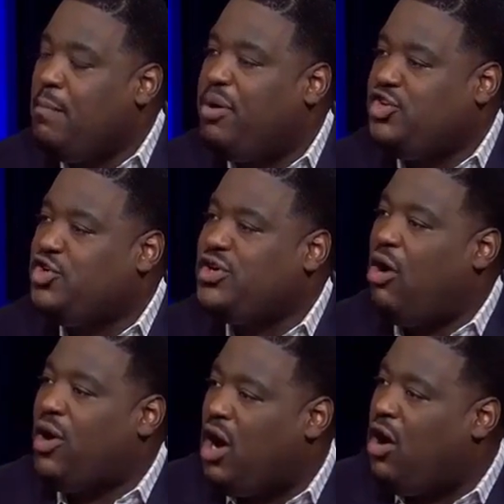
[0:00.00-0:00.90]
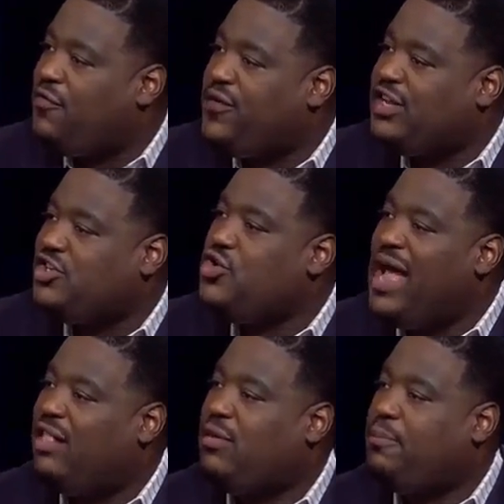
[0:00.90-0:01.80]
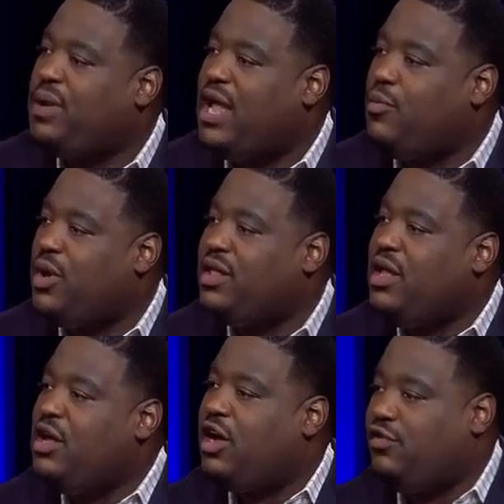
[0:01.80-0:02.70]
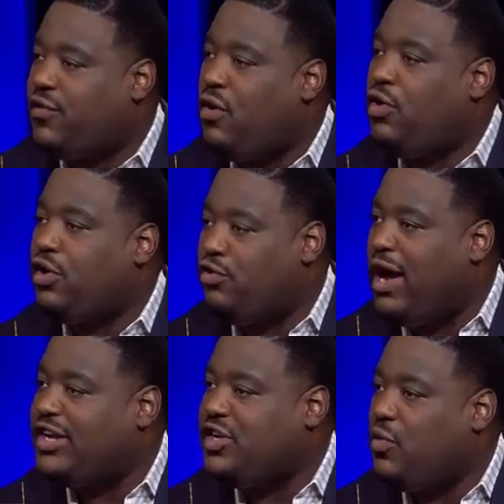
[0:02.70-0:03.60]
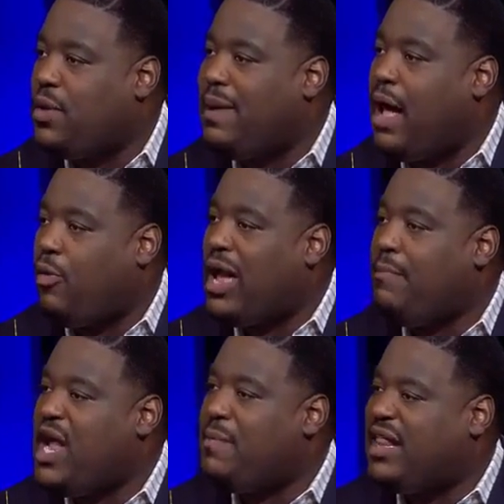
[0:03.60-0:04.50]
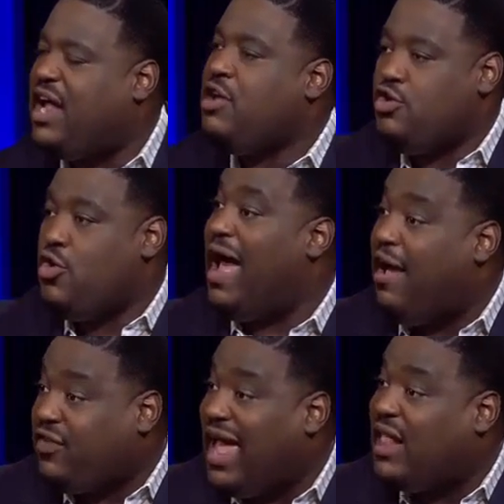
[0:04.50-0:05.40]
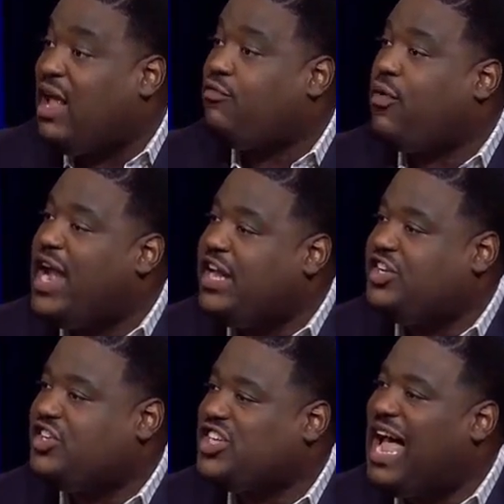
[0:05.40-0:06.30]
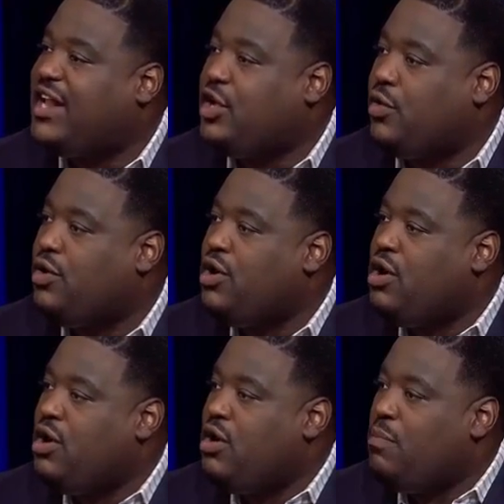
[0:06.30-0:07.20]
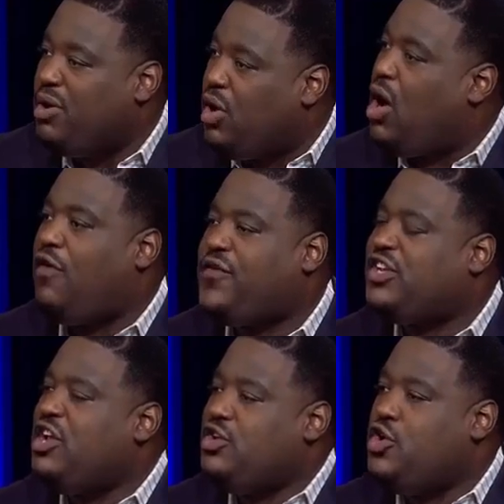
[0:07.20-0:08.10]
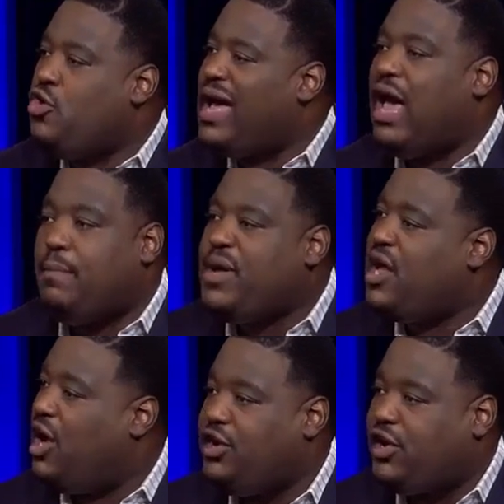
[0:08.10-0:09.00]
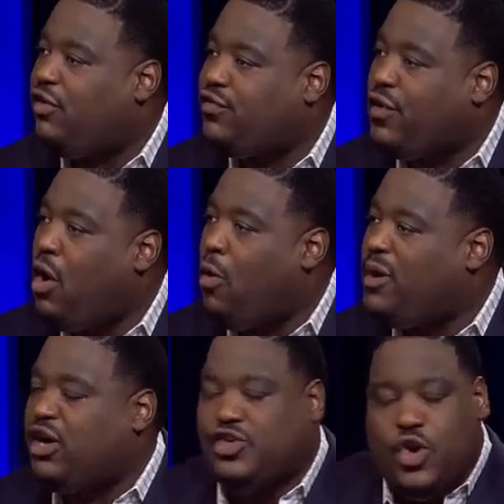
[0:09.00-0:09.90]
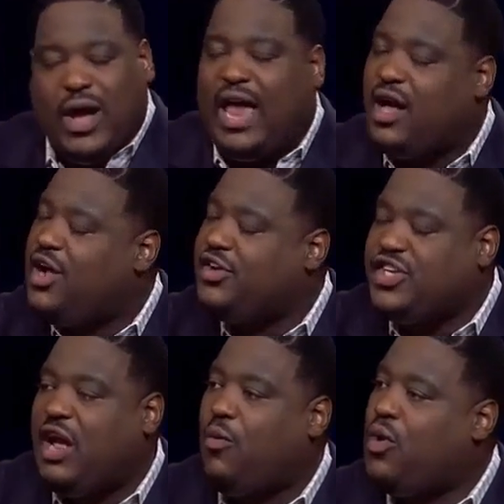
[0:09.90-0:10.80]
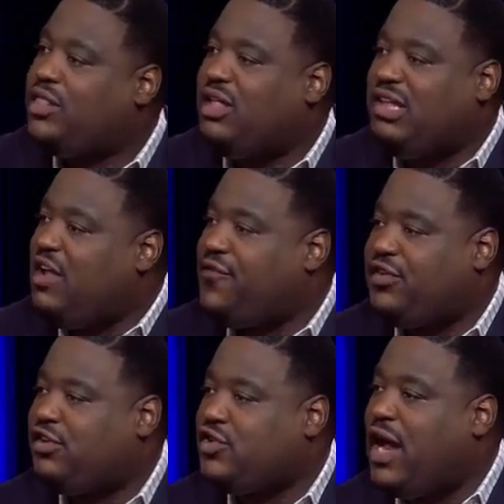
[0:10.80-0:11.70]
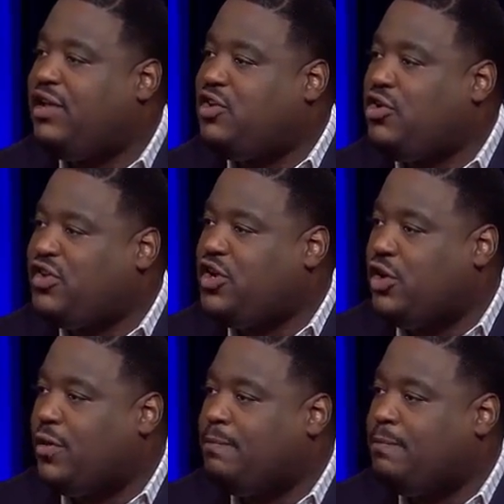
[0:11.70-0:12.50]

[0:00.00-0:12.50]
But on offense, you have to play with controlled aggression. And what I mean by that, you have to have that rage inside of you. But on offense, you got to be under control, because you got to understand what the defense is trying to do to you.